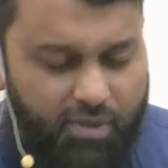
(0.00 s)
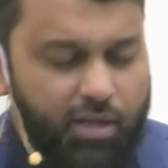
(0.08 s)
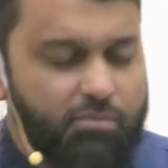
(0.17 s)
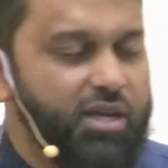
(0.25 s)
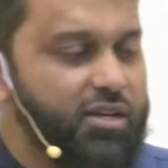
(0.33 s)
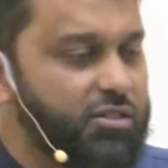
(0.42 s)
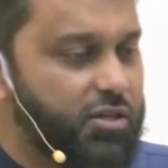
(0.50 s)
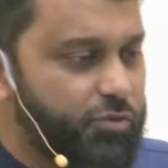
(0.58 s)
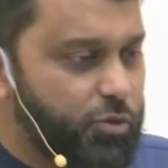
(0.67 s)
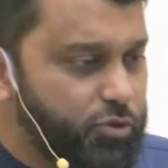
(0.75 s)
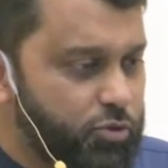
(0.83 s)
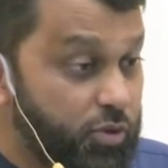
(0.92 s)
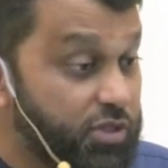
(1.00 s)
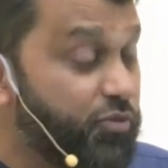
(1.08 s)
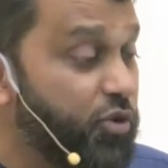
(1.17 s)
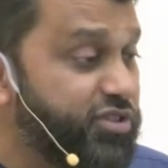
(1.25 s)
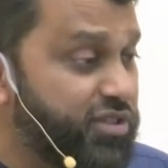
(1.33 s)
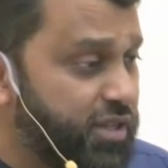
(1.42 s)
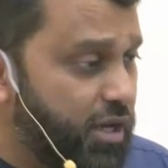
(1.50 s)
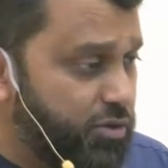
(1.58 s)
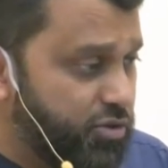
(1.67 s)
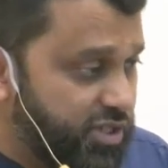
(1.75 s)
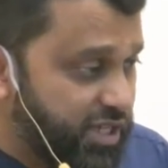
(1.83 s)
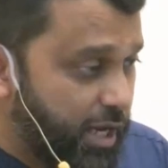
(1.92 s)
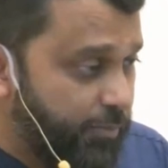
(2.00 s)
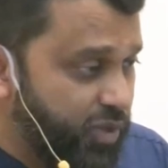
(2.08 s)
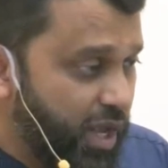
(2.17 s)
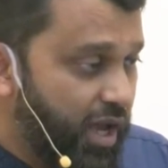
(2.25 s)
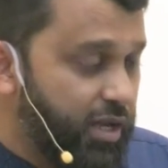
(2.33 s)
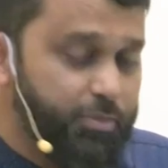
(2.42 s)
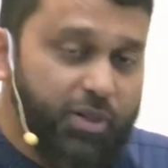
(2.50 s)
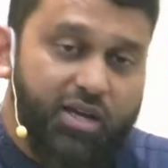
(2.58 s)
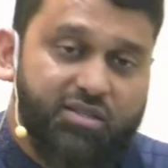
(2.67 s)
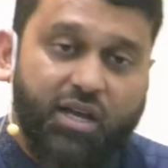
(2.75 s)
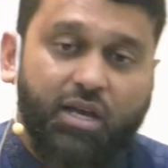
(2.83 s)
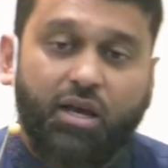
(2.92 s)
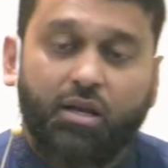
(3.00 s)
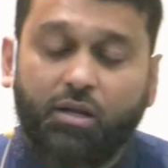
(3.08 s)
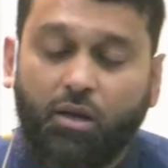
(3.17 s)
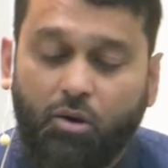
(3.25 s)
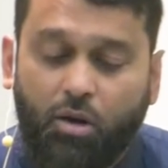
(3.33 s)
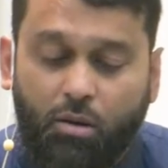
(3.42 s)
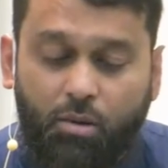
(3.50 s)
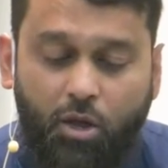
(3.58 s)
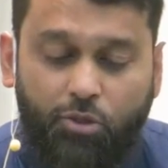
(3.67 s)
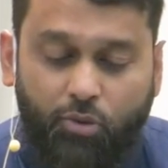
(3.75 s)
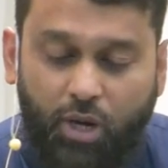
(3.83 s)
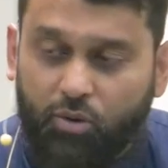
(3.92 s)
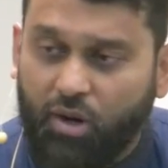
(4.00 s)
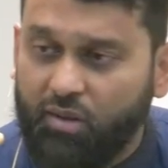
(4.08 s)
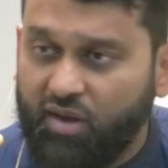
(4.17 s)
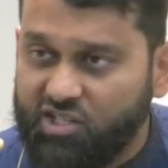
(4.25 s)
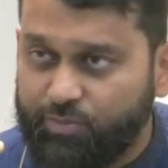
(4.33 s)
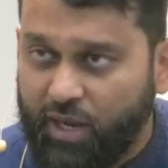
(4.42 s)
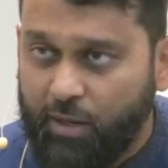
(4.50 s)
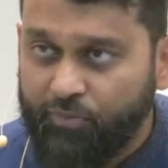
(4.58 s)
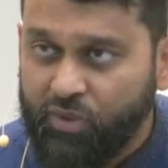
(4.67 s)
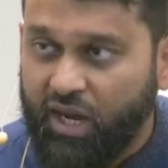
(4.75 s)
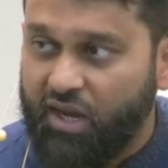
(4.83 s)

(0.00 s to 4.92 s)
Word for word: and may He make us of those whose verses they understand, and applies halal and haram throughout our lifespan.